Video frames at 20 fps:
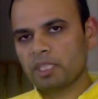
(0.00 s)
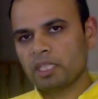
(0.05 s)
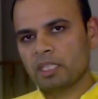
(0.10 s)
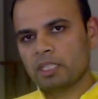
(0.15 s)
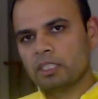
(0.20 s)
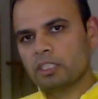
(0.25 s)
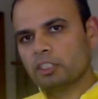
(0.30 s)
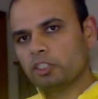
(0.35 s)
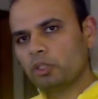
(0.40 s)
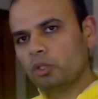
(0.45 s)

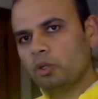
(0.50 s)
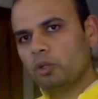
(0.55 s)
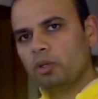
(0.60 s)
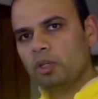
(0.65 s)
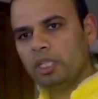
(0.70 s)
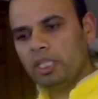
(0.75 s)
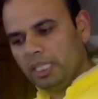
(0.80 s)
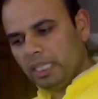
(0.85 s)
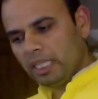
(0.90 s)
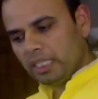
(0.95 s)
So
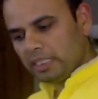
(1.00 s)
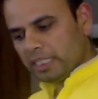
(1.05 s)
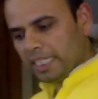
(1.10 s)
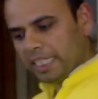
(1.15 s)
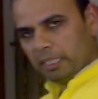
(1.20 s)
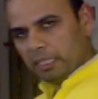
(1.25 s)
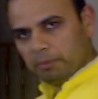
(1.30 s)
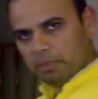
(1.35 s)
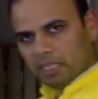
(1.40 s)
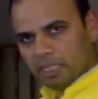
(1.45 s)
here is a
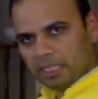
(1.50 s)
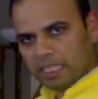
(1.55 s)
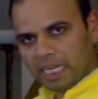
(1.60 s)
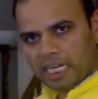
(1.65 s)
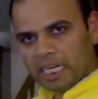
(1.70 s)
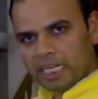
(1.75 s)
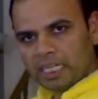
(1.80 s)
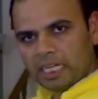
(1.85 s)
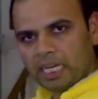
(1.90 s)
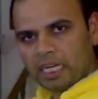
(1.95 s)
table that
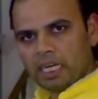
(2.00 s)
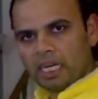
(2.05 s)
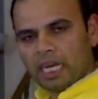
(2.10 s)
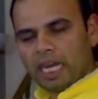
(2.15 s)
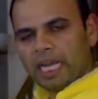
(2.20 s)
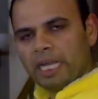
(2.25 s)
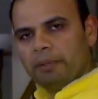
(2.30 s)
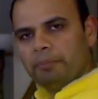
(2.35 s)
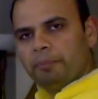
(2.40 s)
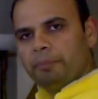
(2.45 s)

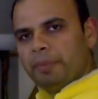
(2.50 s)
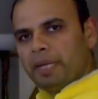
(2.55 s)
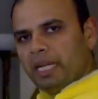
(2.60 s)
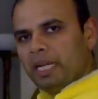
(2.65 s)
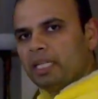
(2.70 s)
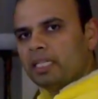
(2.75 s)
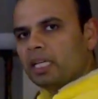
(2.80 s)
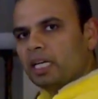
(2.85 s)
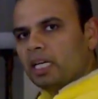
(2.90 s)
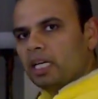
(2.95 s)
I built
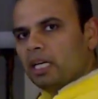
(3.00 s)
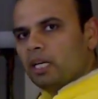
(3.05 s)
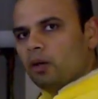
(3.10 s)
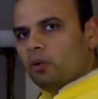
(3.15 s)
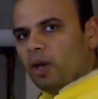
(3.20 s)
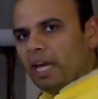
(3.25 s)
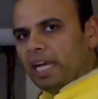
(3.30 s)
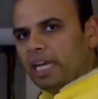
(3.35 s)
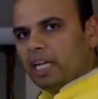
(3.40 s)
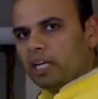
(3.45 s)
a
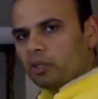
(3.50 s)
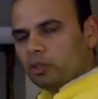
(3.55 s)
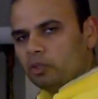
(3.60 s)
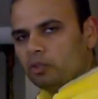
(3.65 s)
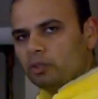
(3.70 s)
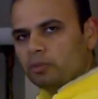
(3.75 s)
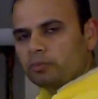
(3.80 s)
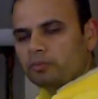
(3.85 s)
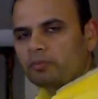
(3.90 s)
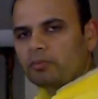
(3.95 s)
while ago,
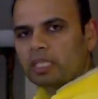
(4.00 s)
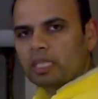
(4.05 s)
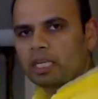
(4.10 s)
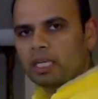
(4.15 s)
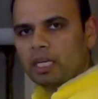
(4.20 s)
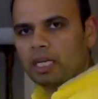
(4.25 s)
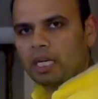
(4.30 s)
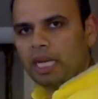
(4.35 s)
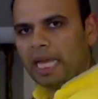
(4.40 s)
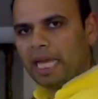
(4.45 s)

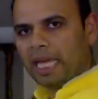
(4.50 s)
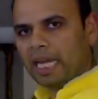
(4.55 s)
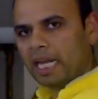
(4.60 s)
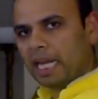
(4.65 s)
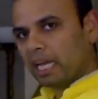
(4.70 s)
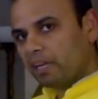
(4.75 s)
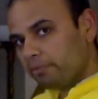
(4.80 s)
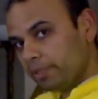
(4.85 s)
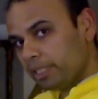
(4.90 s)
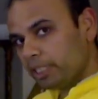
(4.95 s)
and I
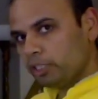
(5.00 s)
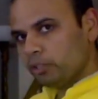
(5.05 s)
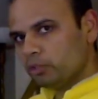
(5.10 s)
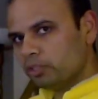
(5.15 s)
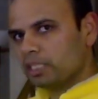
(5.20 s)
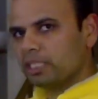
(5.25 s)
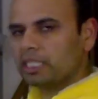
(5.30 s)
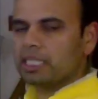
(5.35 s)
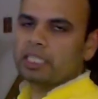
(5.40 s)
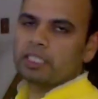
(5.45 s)
have been using
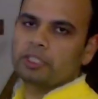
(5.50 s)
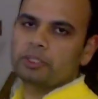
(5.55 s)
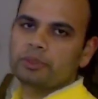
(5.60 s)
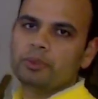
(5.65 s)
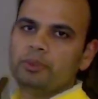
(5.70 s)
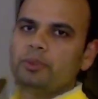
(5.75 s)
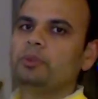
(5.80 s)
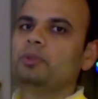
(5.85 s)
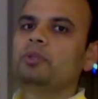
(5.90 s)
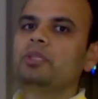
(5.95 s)
it
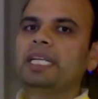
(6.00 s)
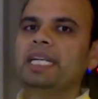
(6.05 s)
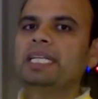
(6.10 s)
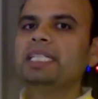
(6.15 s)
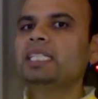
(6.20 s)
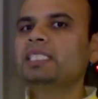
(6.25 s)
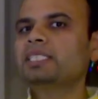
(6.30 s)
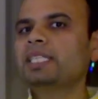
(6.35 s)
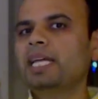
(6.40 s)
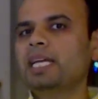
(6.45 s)
to create the
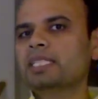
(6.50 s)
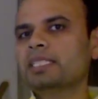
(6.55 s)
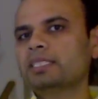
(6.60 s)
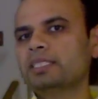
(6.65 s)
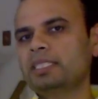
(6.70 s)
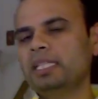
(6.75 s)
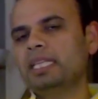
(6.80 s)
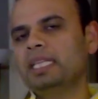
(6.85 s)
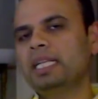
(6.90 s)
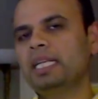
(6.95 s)
challenges
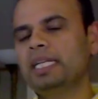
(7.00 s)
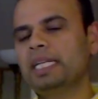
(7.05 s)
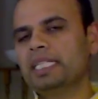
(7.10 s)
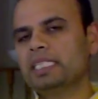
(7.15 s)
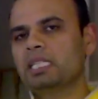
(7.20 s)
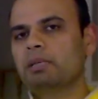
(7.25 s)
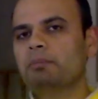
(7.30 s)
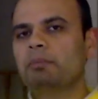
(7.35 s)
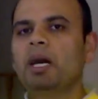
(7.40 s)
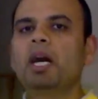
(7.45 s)
and then test
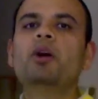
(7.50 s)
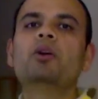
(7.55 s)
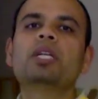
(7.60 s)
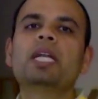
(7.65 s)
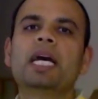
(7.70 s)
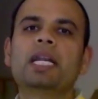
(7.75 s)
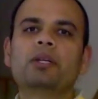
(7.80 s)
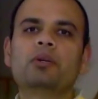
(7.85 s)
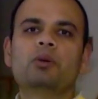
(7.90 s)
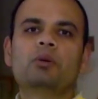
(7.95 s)
them out at
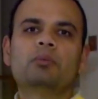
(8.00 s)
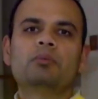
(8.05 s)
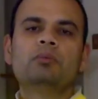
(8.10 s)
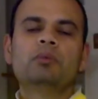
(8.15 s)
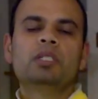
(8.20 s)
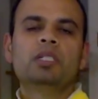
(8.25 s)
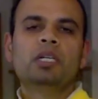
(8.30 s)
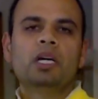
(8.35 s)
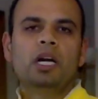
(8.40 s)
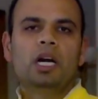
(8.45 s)
home
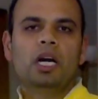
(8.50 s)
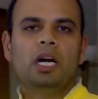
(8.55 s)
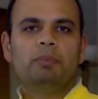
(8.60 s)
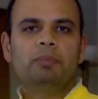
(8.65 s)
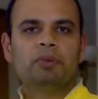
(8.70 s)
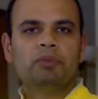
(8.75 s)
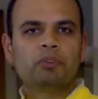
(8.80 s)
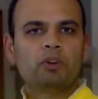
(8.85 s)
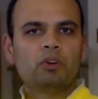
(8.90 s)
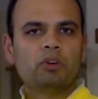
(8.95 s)

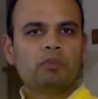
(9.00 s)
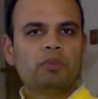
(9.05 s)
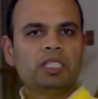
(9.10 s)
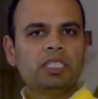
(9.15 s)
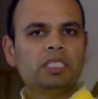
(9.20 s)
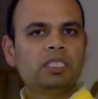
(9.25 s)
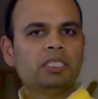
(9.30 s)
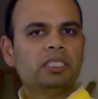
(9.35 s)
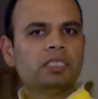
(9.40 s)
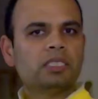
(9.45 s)
before we